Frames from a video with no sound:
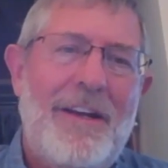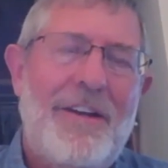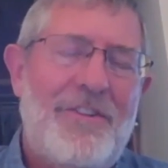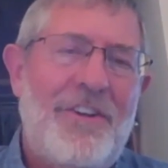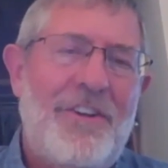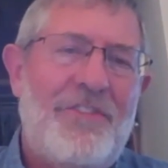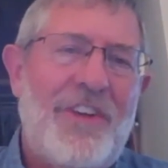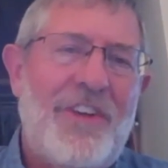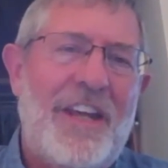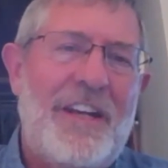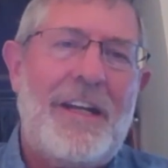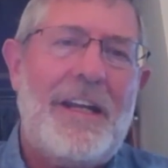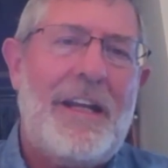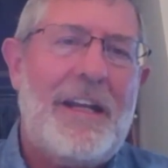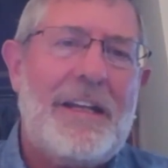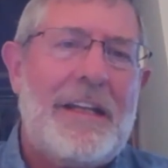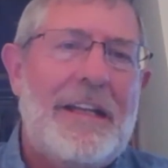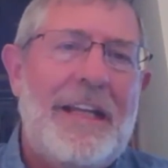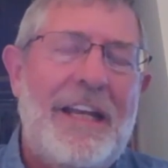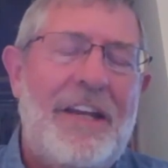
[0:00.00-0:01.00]
She said,
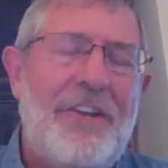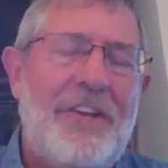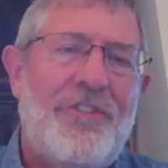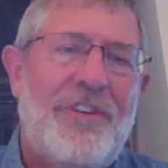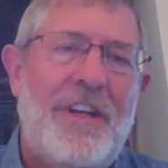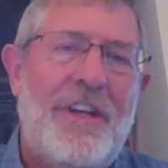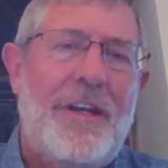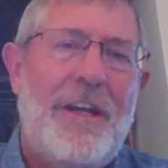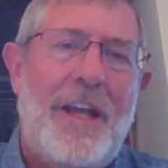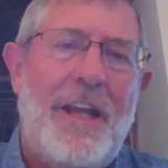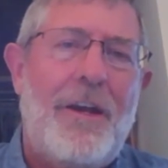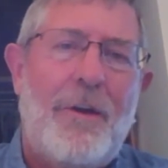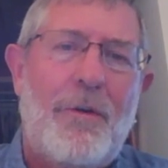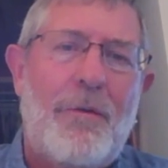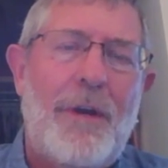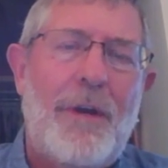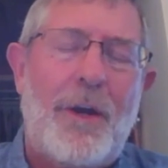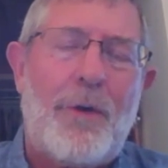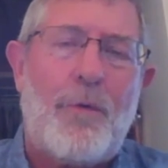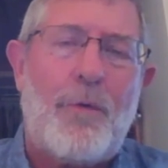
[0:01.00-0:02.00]
at least
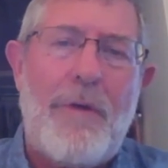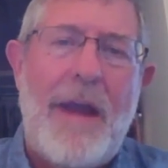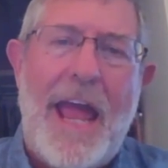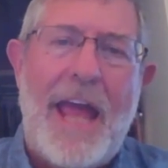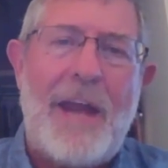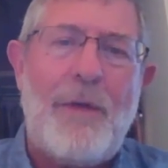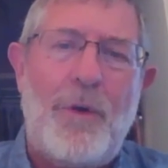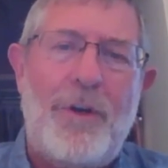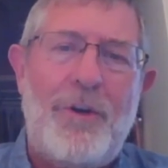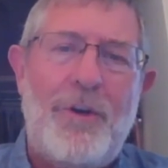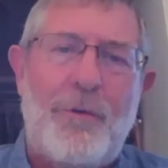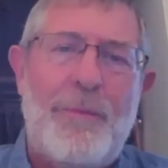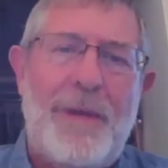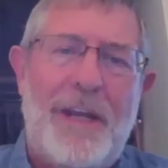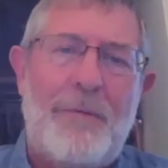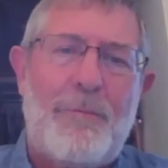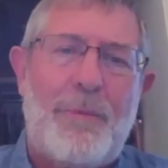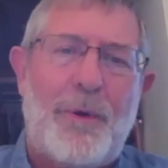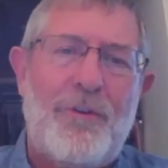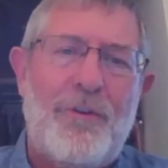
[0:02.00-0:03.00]
in Iran, when you're
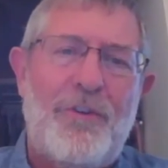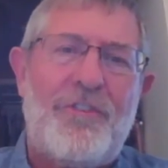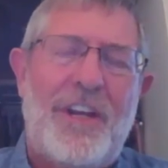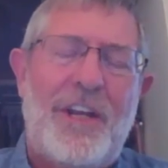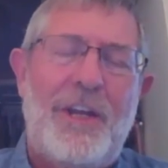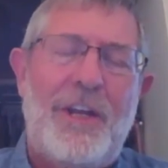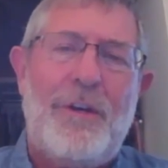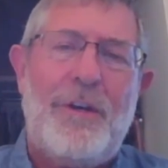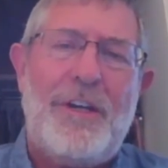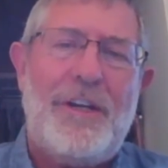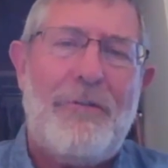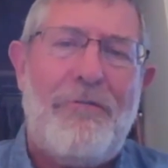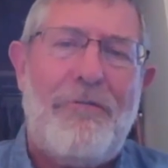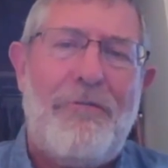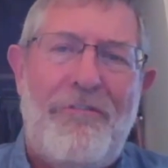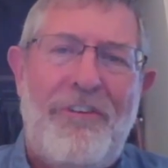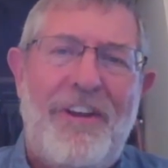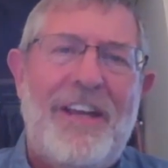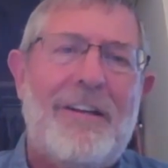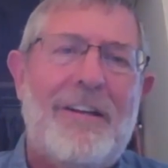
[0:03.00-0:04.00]
being persecuted, you
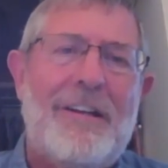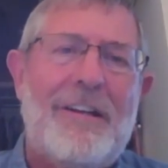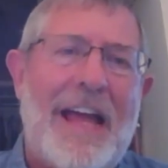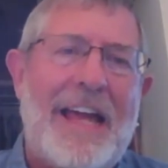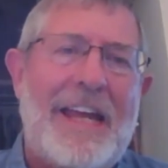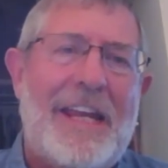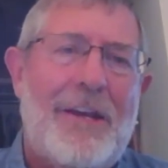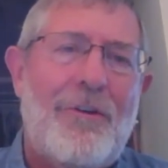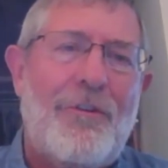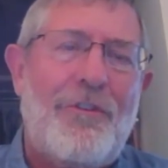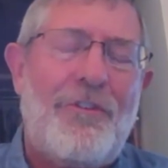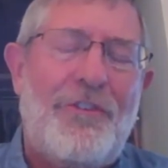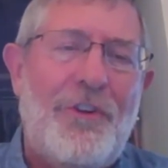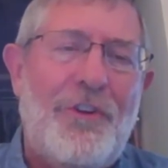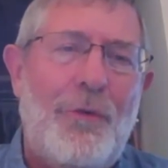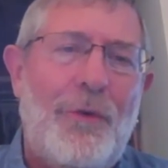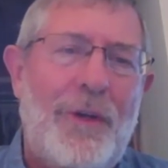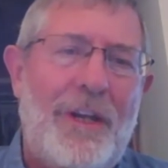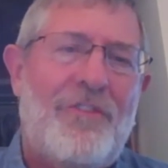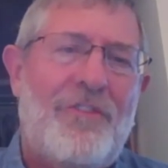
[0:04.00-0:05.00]
feel like you're
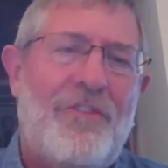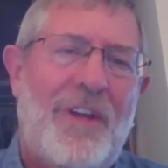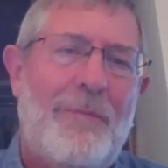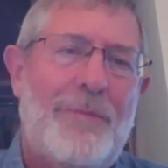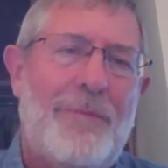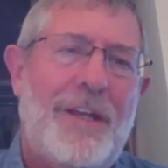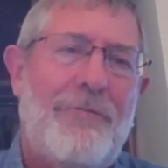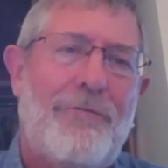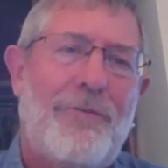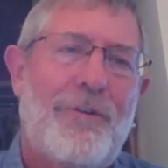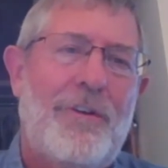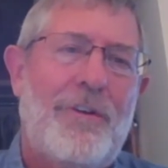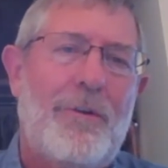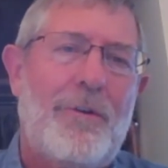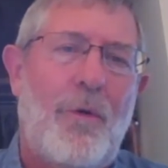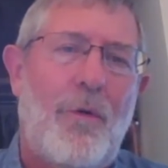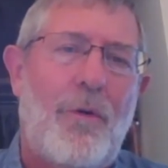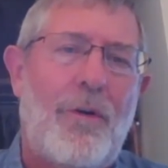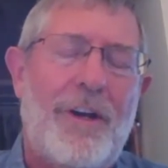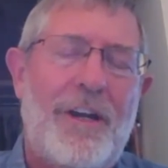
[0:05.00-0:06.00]
doing something for the
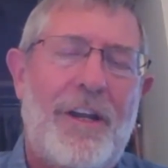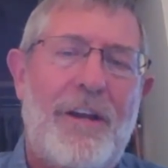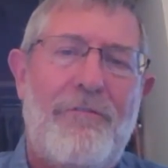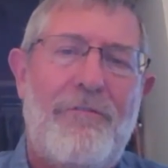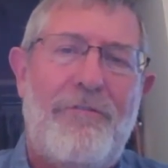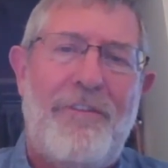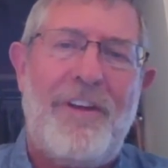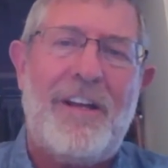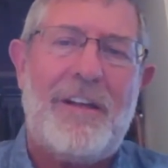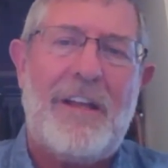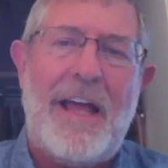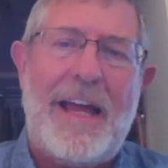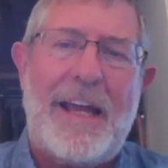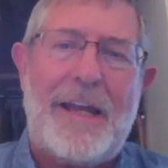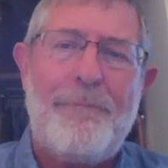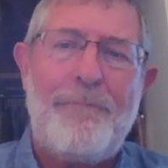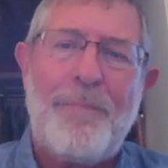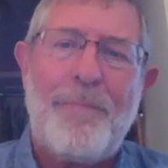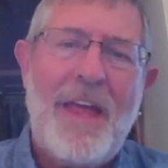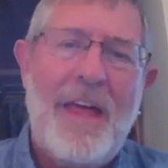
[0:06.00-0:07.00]
Lord. You feel
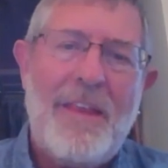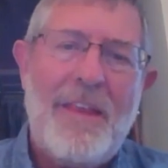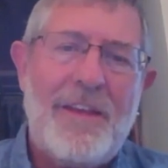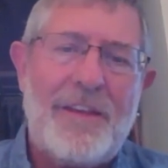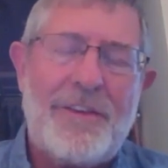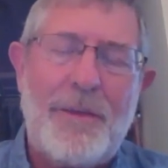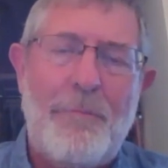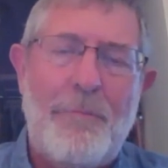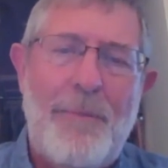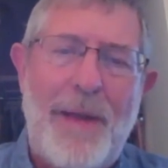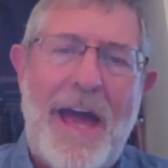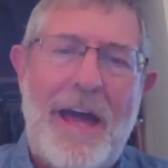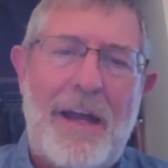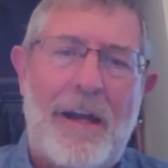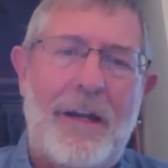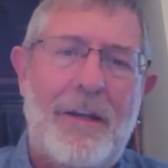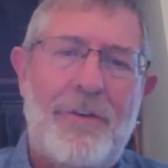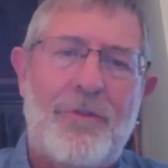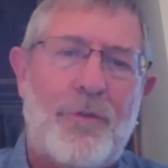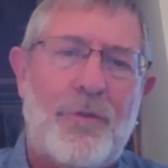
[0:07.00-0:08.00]
like that the
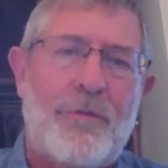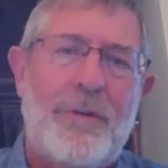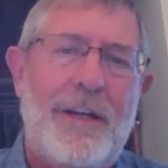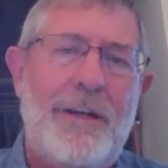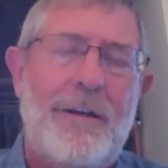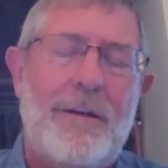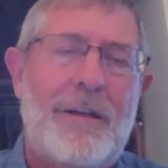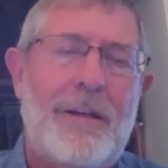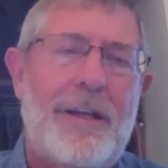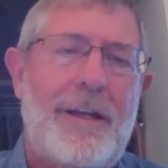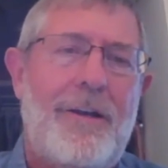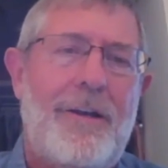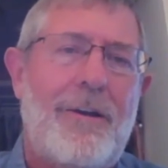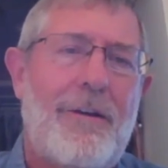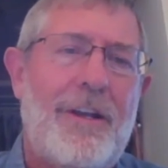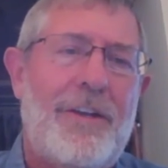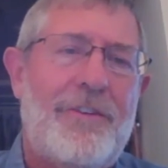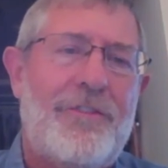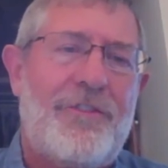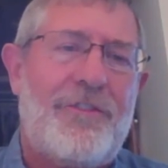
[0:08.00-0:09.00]
battle is real.
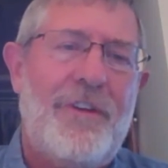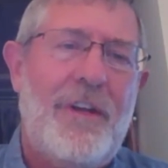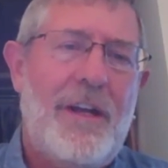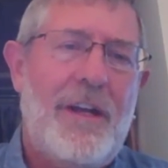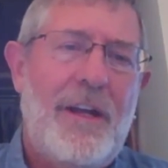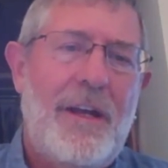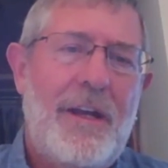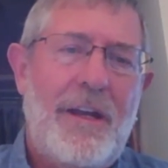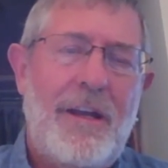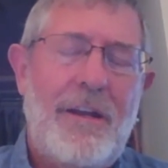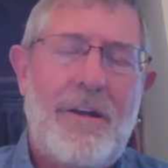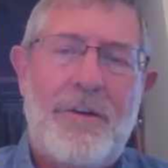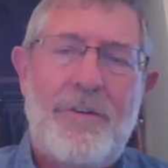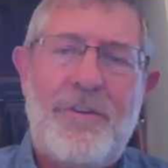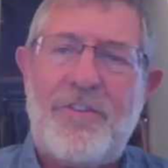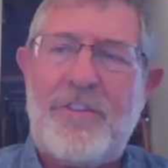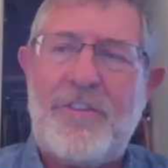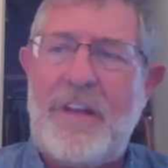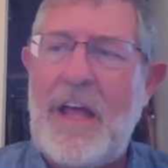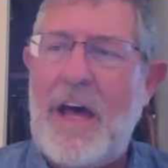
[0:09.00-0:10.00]
Here it's, you know,
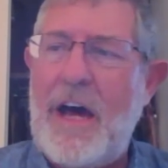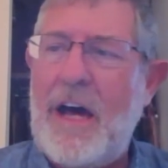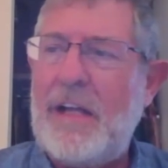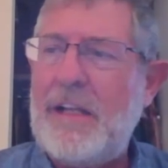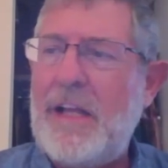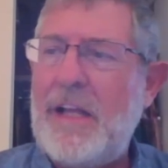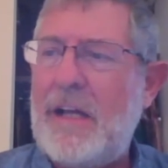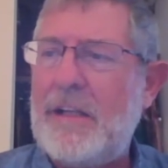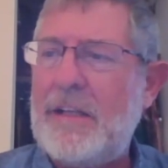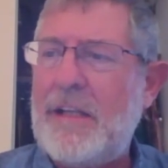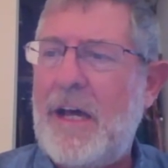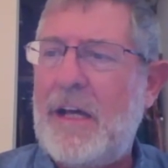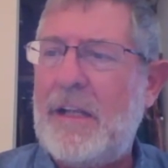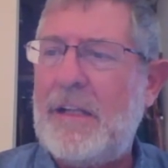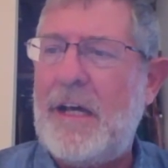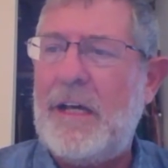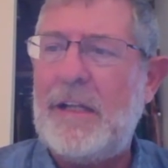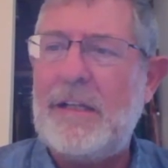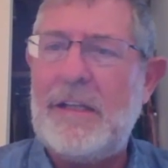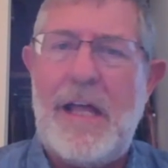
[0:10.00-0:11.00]
just la, la, la,
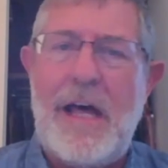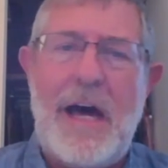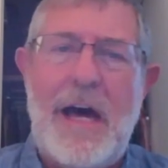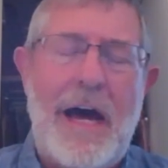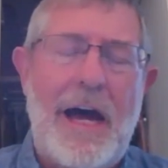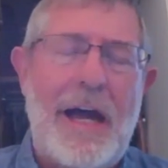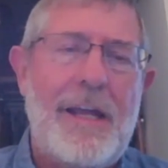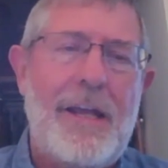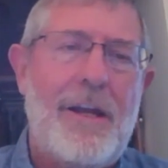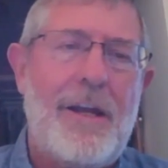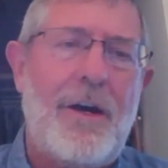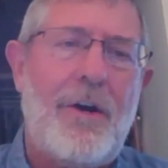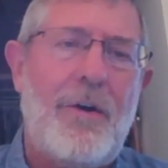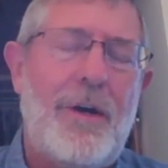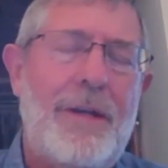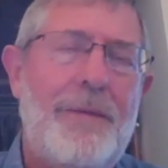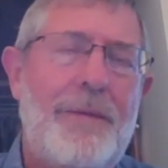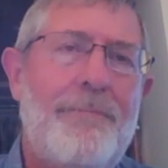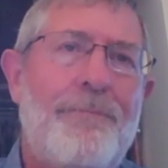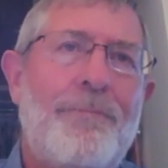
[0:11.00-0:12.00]
la, la, you
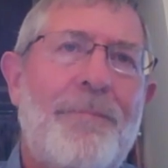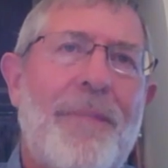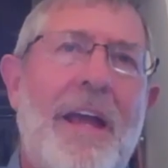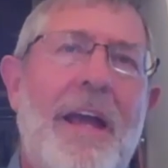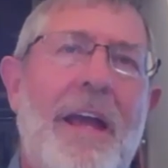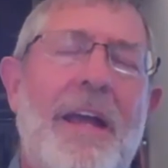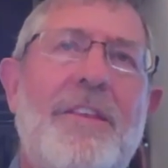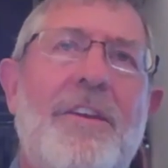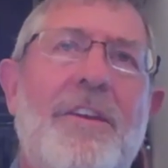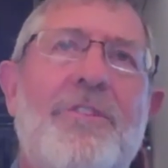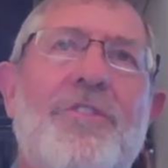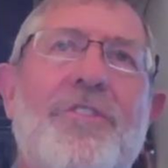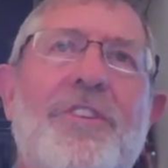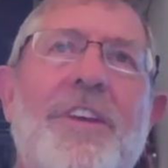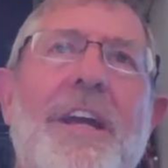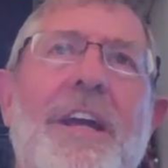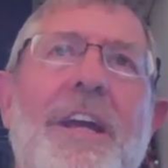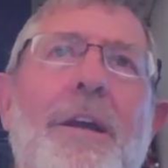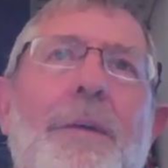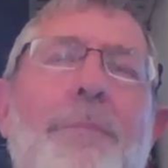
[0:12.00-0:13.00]
know, and this
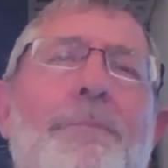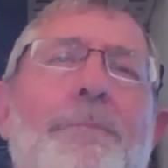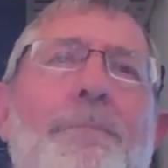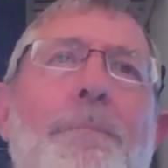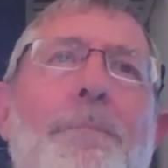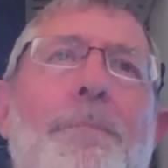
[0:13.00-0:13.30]
thing